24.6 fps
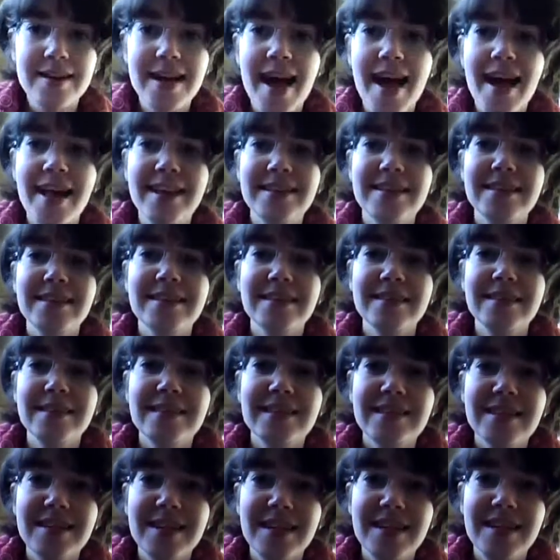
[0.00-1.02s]
That's
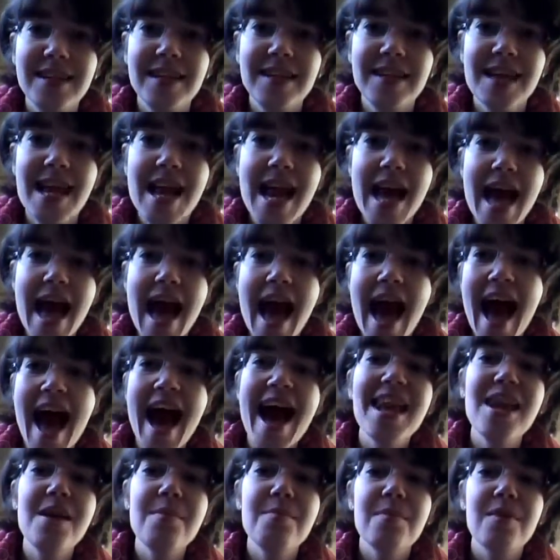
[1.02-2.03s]
the
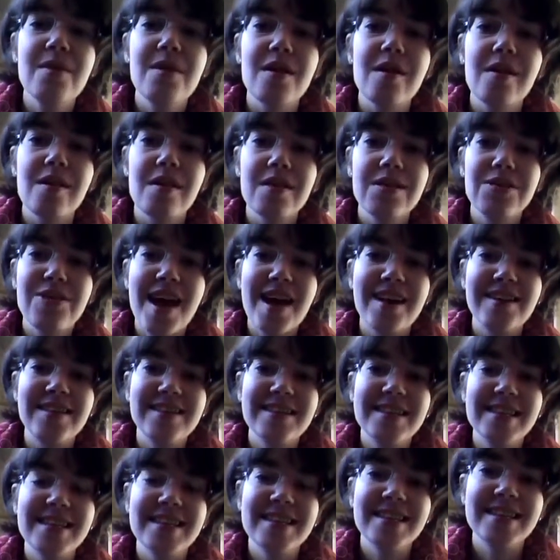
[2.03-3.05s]
animal that
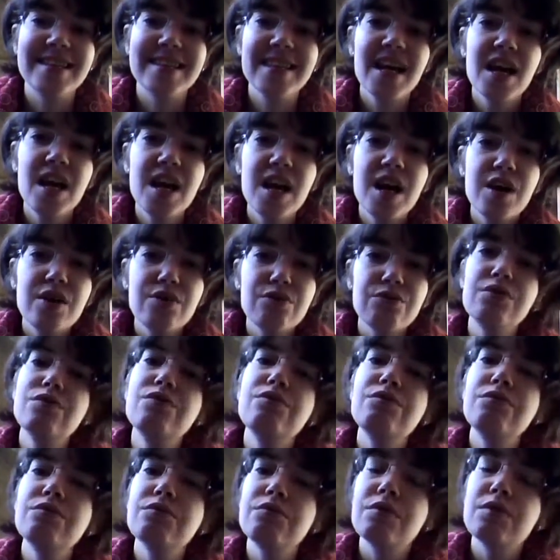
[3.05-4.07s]
this
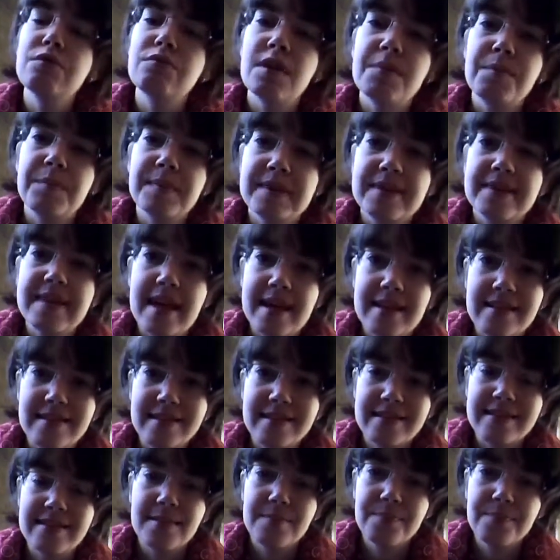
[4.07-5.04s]
rune represents.